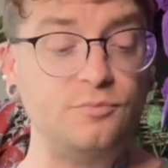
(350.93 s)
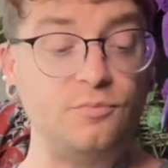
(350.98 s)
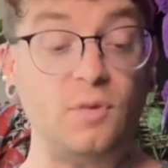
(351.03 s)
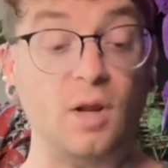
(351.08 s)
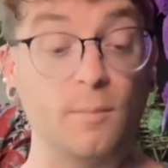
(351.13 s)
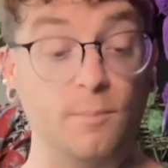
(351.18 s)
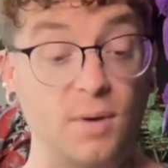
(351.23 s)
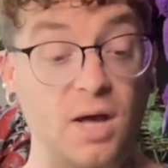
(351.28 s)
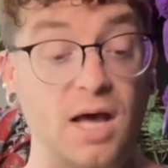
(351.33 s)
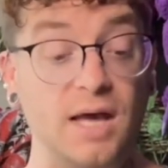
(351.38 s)

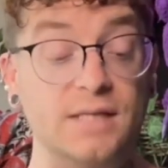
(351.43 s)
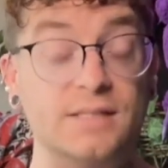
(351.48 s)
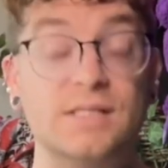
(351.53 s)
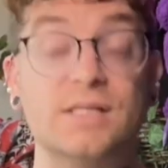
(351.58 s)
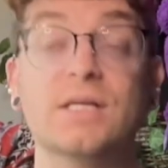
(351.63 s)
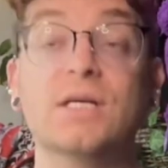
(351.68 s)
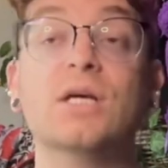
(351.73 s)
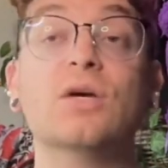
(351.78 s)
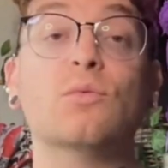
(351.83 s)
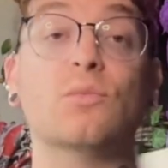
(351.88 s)
But
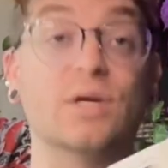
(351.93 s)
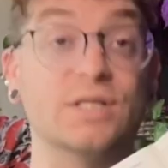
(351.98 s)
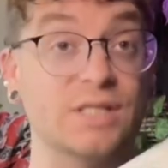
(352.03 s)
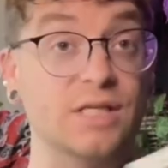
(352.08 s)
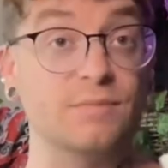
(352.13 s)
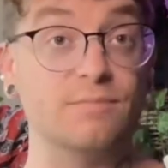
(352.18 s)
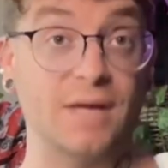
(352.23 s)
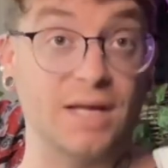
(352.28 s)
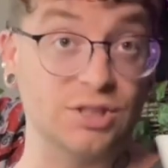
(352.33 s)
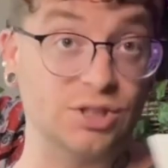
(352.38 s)
we
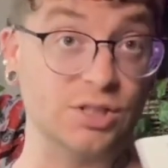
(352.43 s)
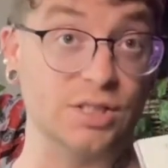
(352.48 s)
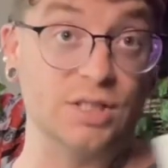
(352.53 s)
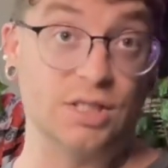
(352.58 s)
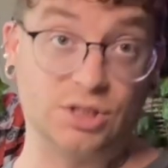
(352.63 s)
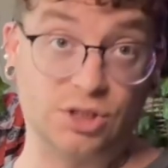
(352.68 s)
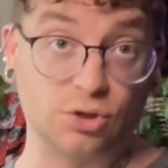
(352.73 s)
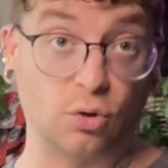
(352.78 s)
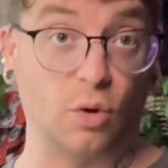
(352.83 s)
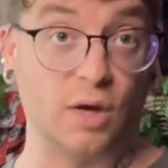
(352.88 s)
did mention the
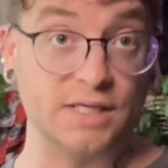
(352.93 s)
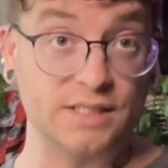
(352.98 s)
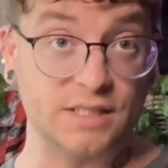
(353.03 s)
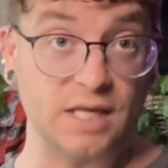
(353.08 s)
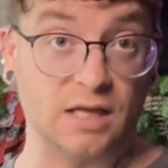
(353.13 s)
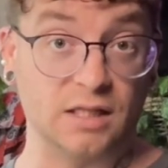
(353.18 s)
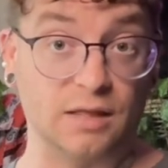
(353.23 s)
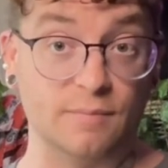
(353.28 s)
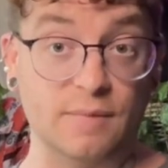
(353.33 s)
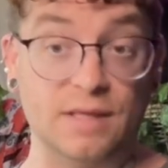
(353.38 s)
choice
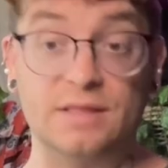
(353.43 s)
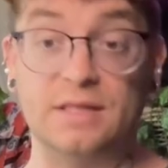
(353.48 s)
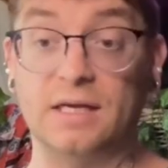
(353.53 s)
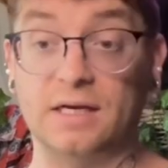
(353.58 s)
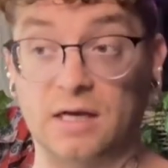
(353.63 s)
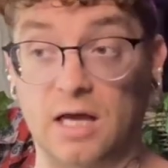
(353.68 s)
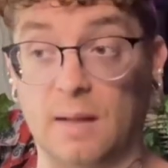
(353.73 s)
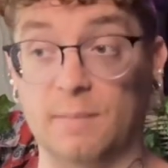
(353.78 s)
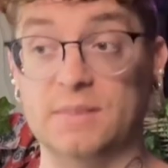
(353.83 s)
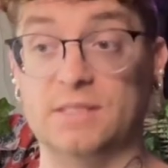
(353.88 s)
element that
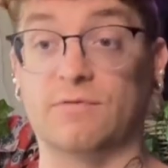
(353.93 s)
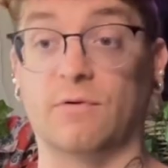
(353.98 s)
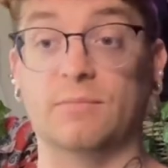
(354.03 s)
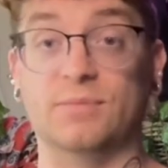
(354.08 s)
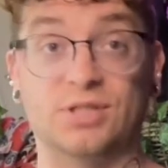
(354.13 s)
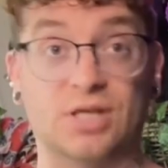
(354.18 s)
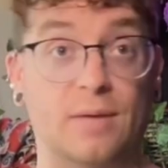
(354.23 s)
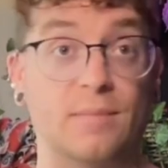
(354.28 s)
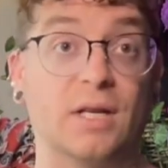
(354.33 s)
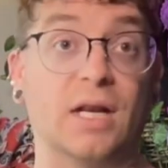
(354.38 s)
comes from
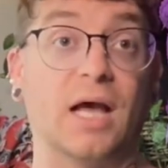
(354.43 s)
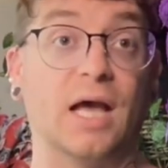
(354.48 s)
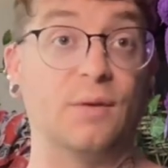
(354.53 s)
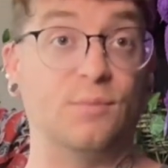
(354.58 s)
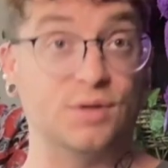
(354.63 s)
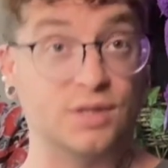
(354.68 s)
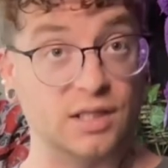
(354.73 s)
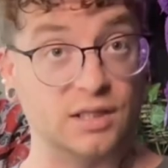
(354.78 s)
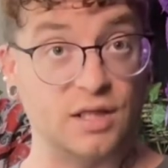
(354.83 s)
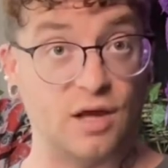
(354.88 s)
Gemini
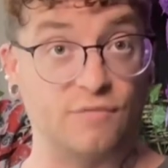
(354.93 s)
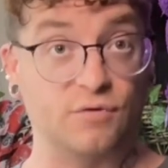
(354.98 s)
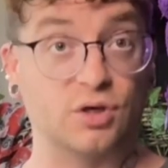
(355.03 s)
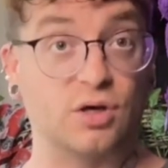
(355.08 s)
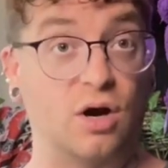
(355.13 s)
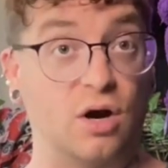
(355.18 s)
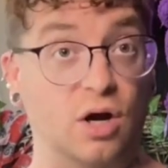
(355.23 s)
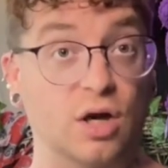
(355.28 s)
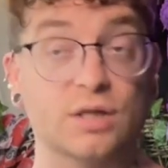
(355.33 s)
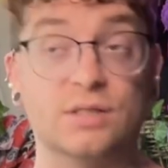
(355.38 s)
with the Lover
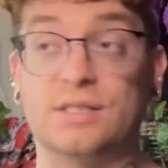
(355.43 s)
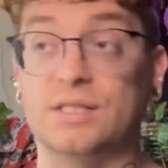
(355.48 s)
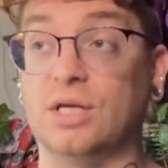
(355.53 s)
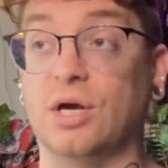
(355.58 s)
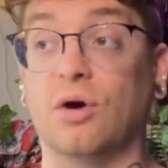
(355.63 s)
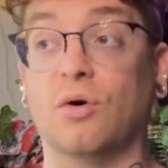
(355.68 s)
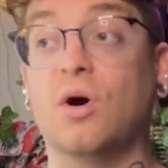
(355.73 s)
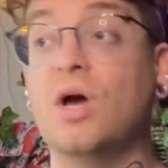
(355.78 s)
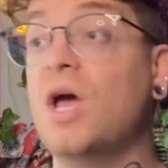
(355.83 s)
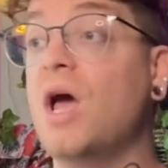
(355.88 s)
card,
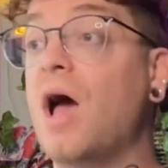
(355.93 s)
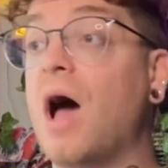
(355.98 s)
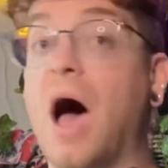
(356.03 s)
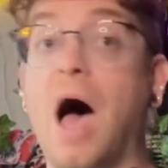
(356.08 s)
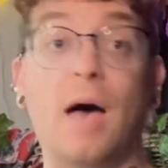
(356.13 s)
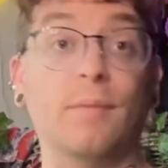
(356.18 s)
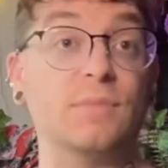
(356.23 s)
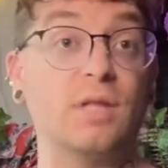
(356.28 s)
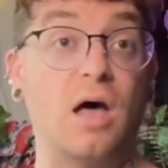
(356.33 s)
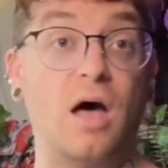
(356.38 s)
so
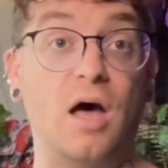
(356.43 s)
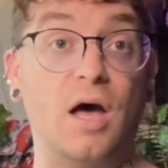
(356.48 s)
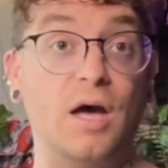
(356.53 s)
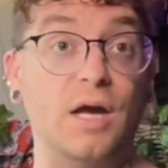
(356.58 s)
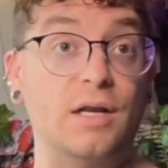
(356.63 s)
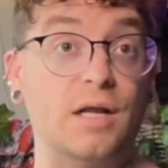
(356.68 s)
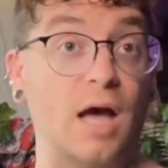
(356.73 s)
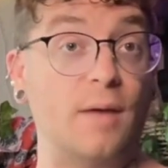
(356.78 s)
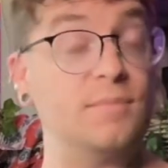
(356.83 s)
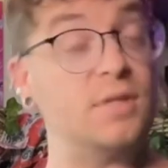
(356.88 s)
I'm
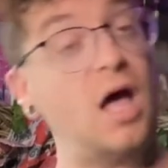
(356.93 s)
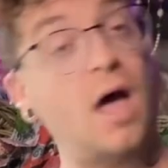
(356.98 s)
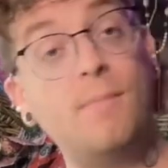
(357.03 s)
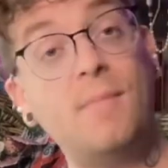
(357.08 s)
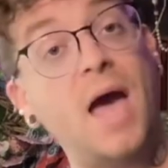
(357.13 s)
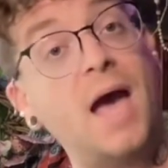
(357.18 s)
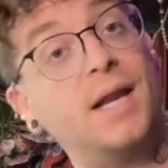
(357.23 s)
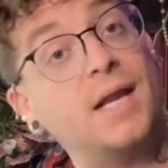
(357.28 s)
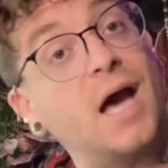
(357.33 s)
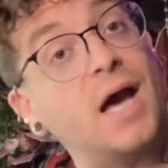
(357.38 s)
not
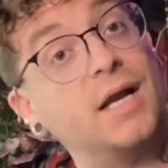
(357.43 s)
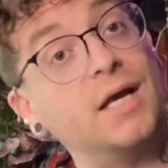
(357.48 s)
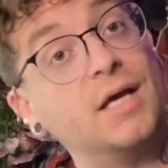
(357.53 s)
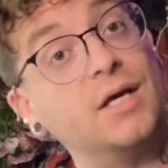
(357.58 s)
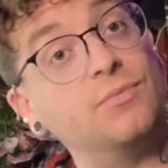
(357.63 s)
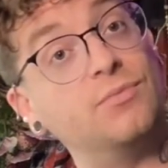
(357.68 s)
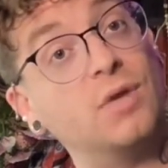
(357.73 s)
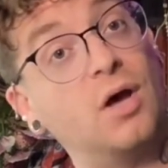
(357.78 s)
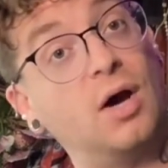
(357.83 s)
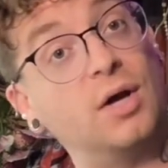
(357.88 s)
mad at
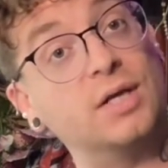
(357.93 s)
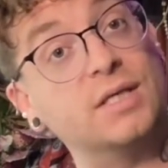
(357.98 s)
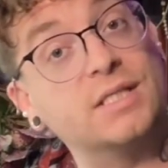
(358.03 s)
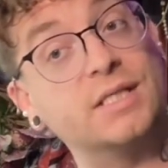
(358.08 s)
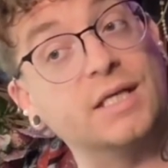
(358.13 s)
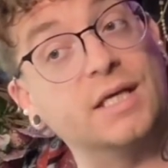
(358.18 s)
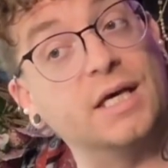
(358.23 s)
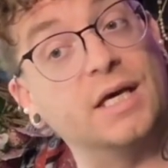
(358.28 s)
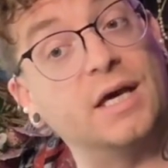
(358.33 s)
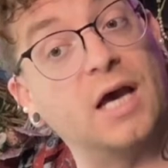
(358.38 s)
it,
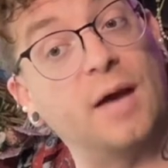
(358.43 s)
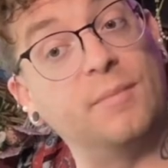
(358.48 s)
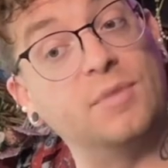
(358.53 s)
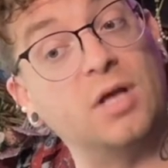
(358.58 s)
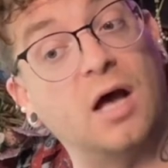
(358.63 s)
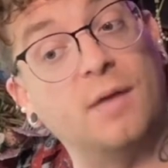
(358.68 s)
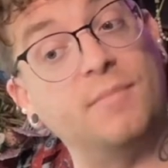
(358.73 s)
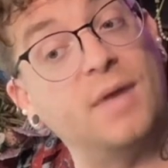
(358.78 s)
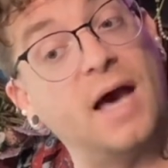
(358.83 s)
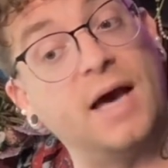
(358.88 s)
honestly. I'm
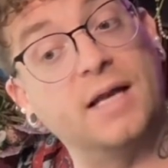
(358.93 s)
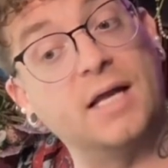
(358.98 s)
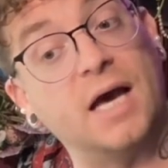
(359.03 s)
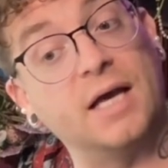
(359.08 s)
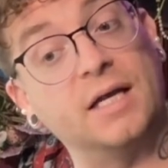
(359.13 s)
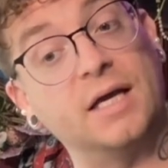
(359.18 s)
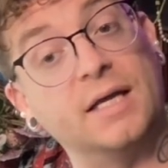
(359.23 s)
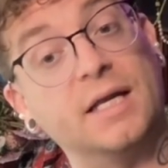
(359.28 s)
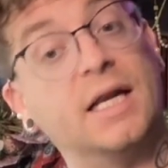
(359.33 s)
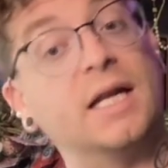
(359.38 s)
not mad at
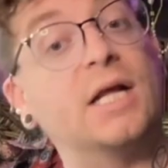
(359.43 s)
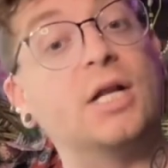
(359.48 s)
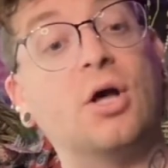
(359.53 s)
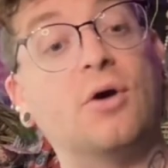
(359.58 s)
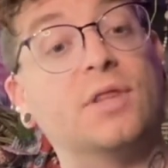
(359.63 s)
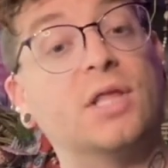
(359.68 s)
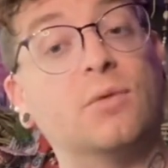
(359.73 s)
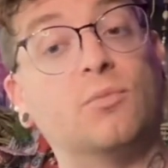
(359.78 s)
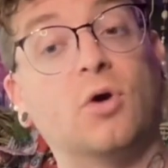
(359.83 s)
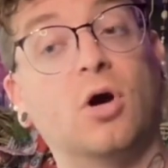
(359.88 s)
it. And I know
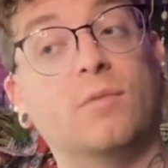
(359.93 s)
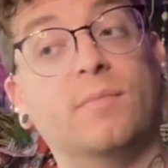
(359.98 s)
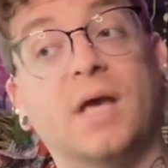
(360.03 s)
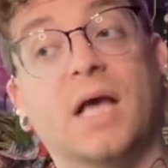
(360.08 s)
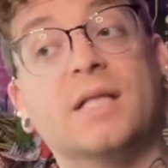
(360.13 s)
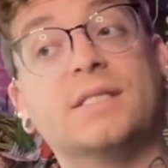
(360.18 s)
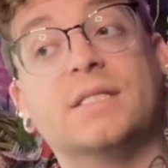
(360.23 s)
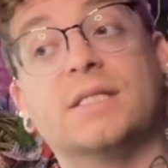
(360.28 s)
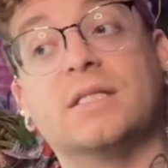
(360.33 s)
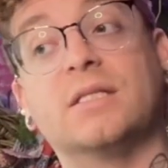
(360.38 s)
that
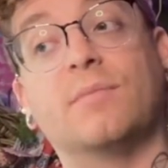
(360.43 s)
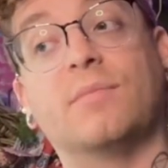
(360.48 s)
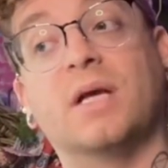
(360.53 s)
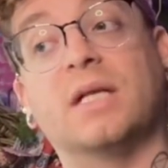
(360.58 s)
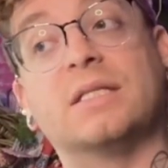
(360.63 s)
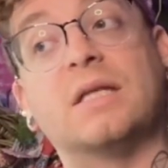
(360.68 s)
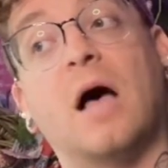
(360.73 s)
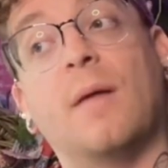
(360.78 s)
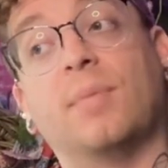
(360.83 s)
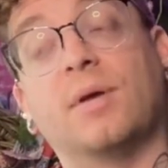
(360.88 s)
romance is a big
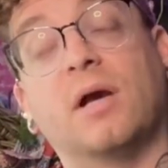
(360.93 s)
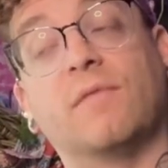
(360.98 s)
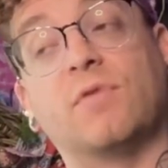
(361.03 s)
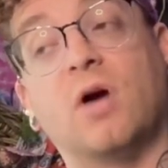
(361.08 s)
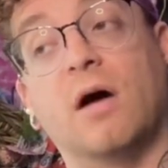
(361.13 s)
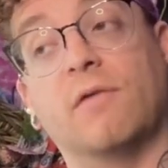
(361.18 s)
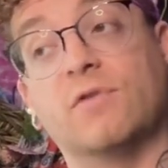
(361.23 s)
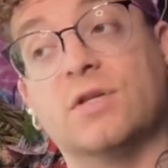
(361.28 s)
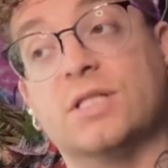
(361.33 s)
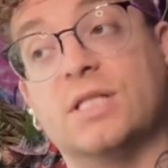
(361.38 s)
topic of
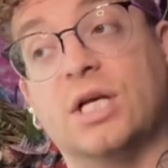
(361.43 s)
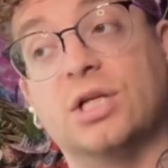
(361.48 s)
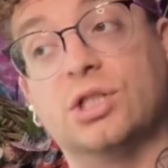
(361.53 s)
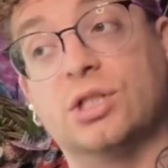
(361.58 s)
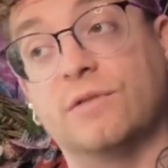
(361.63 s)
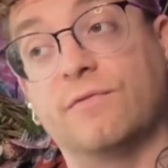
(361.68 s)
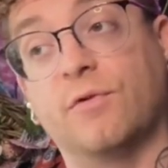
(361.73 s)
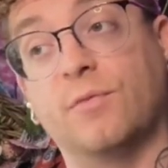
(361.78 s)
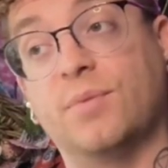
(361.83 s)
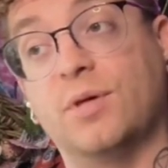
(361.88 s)

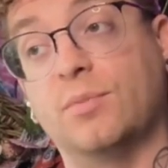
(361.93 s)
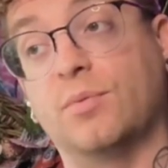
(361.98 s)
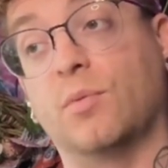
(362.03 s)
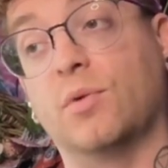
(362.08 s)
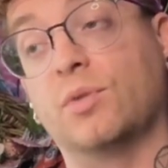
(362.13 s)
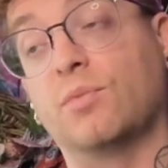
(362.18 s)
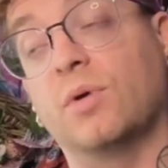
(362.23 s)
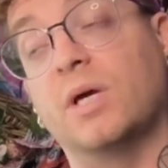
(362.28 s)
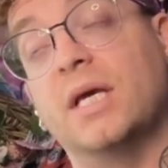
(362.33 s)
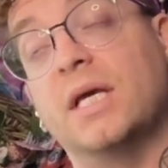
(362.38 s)
conversation for people
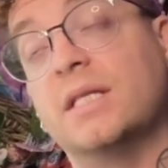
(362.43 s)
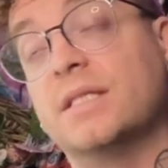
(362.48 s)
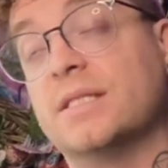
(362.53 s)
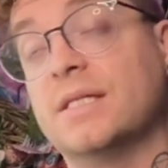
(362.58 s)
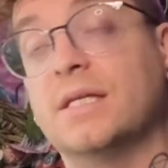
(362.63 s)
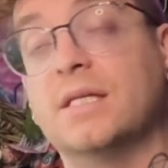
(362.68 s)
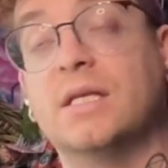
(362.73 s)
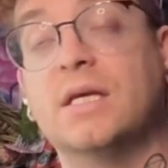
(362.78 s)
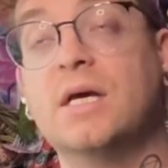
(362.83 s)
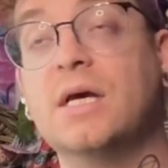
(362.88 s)
with reads,
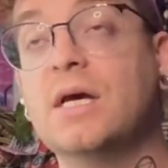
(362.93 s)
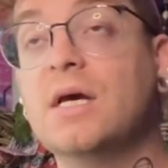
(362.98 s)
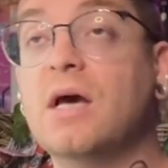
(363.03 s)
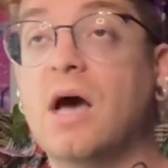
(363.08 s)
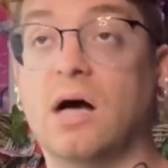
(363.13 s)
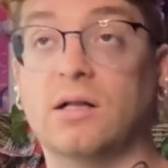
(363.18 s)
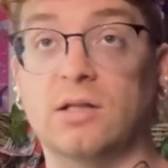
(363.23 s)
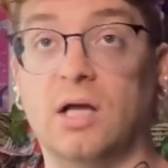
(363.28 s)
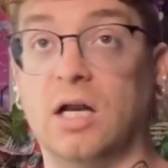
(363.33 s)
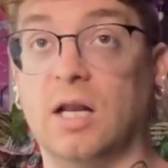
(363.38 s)
and
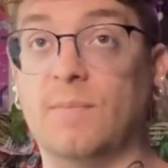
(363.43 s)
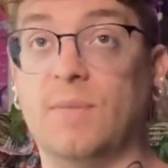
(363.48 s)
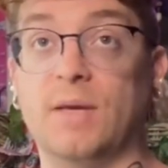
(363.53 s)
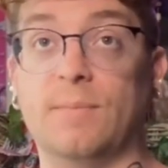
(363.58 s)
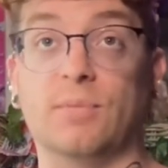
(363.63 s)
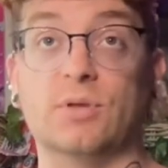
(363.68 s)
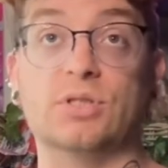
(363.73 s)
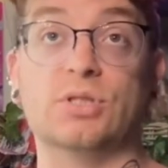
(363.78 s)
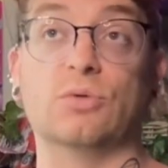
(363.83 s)
a lot of people do